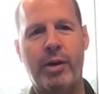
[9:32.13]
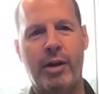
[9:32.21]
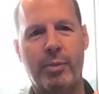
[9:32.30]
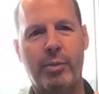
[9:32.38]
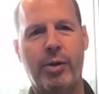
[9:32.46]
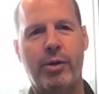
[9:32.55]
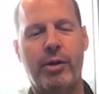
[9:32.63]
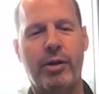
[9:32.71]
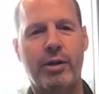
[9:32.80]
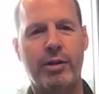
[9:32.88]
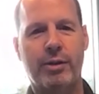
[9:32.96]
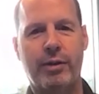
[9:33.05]
all the
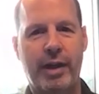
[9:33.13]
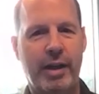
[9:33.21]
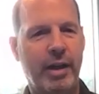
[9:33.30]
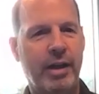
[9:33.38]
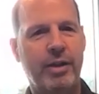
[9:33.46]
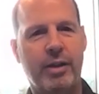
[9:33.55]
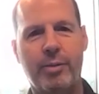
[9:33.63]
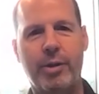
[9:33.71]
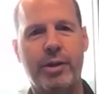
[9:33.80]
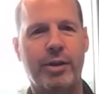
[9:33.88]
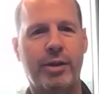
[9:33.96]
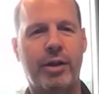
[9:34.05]
protocols for that and the
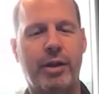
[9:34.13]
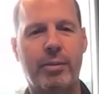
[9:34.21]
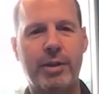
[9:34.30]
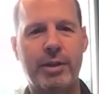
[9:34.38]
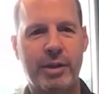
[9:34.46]
commercial therapies,